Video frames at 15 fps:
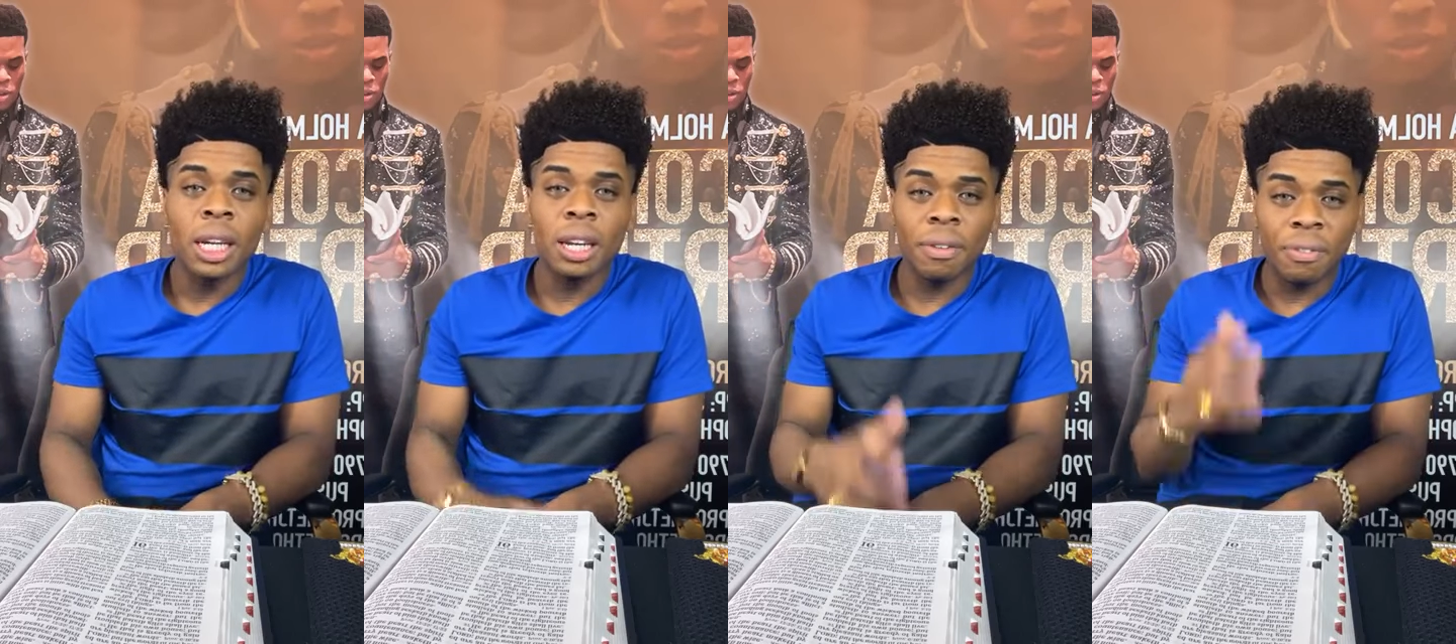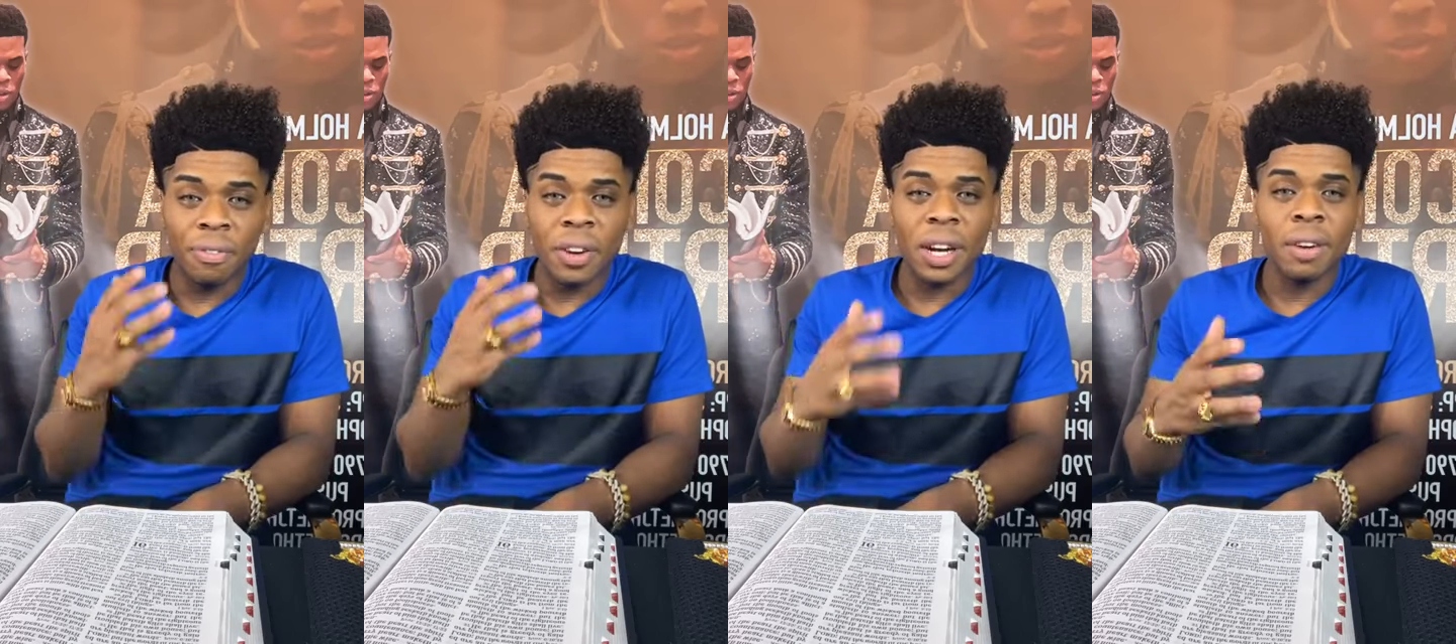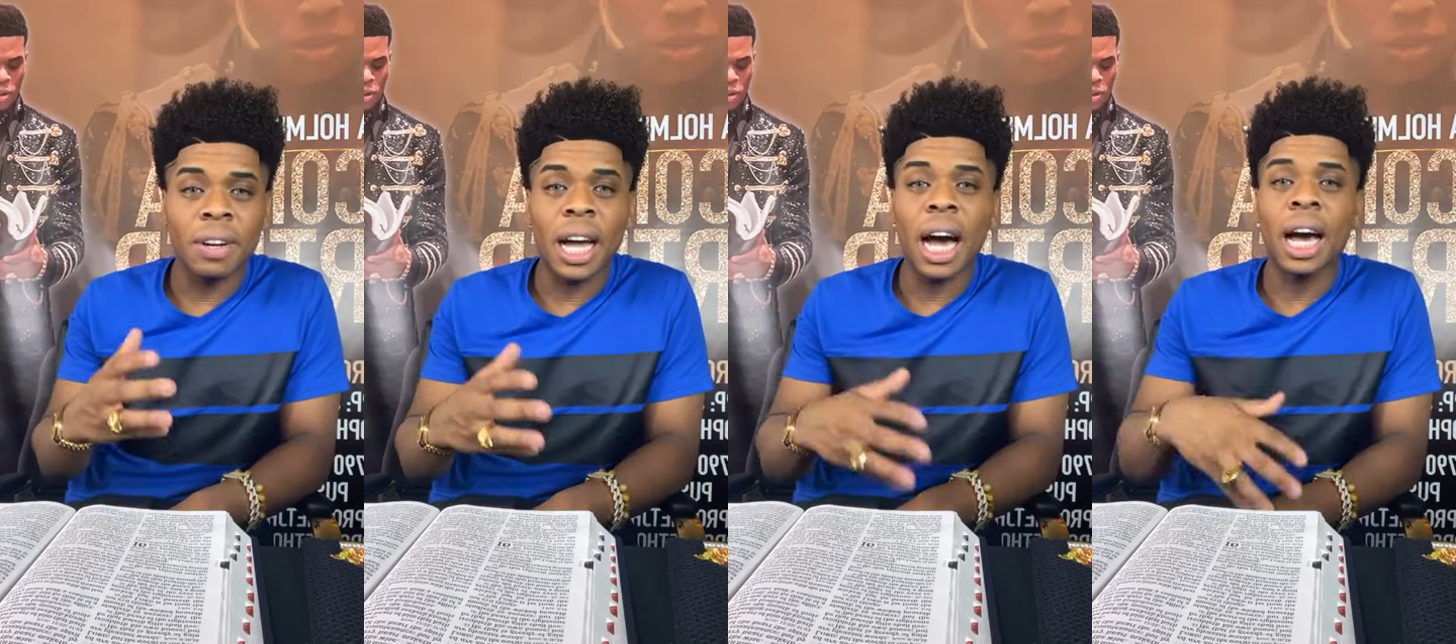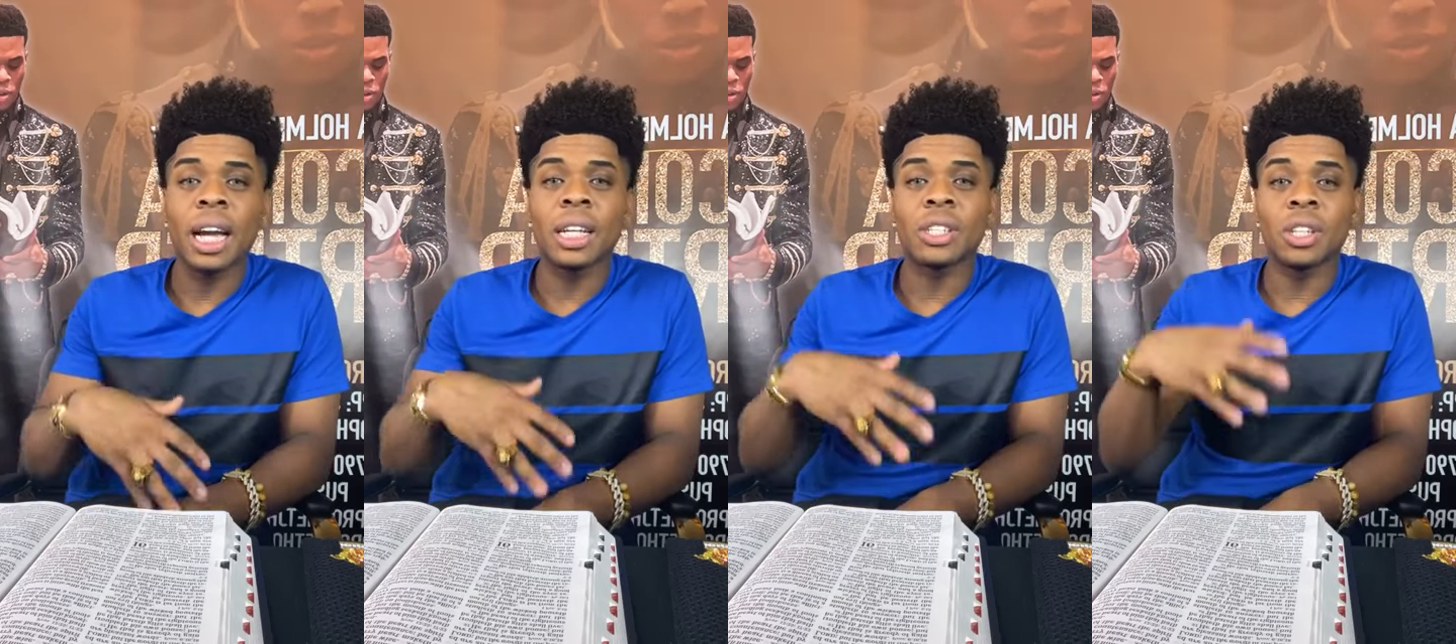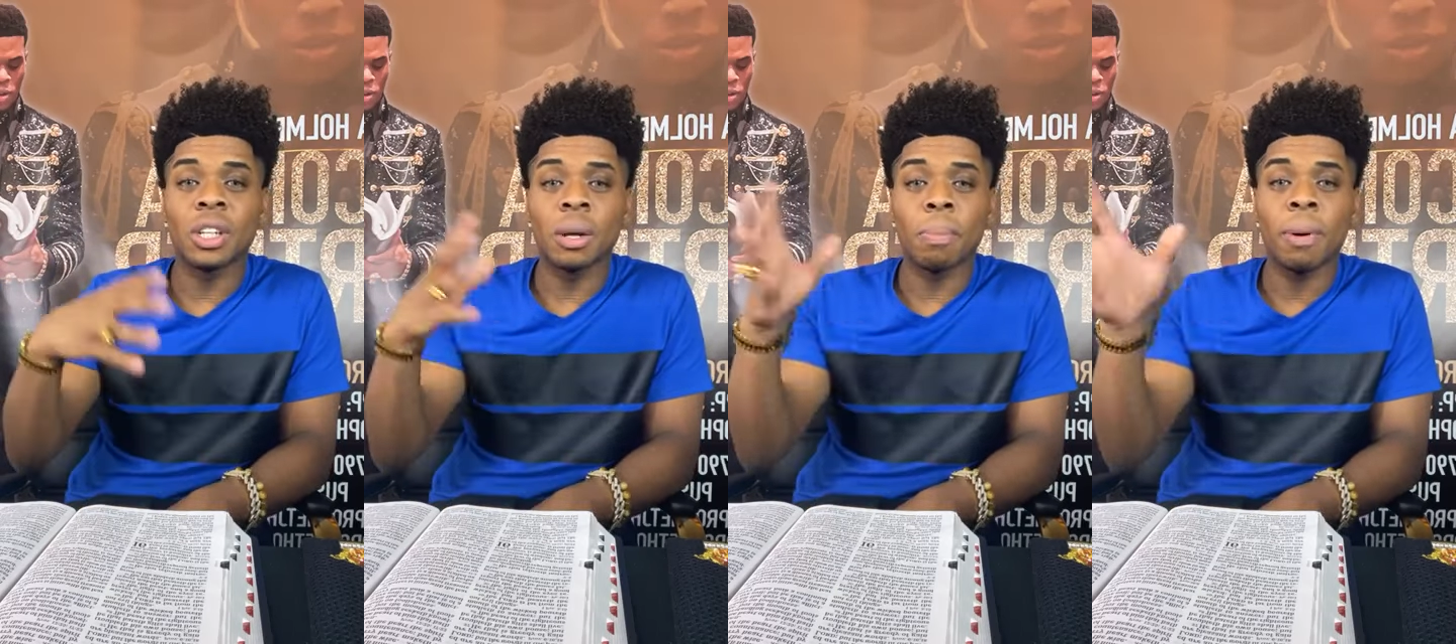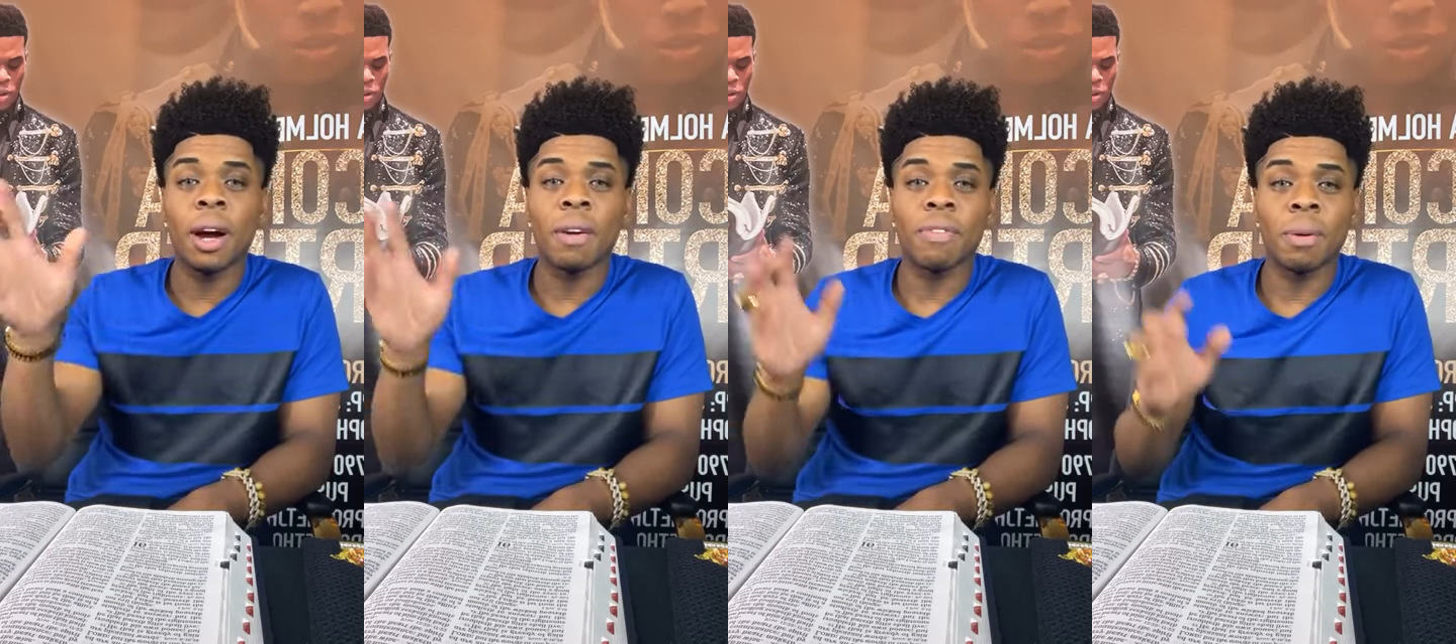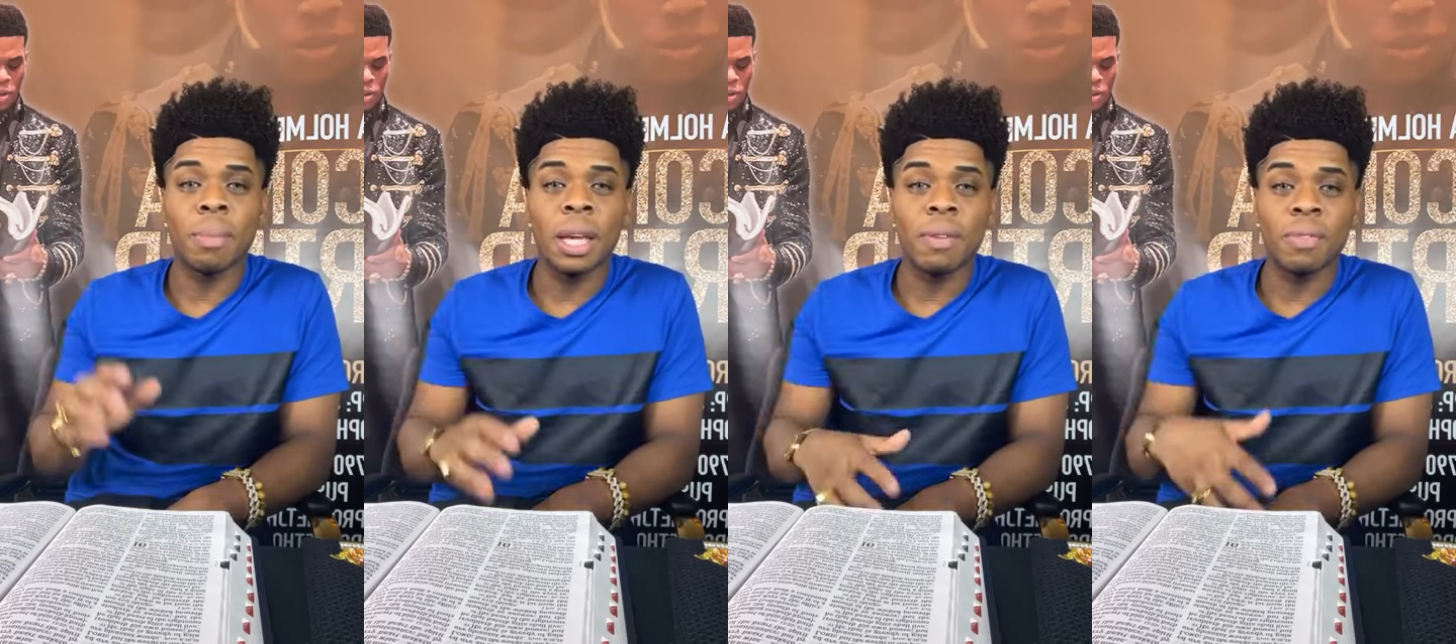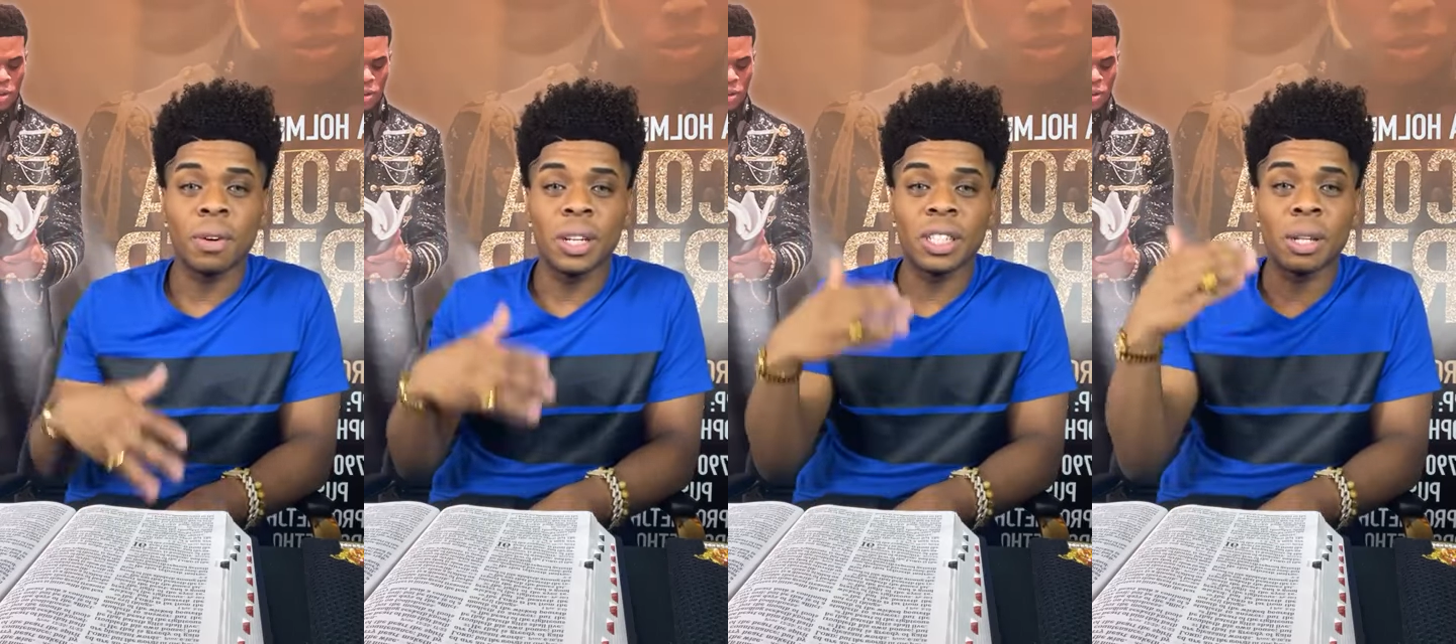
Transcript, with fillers: The fear of God is to depart from evil,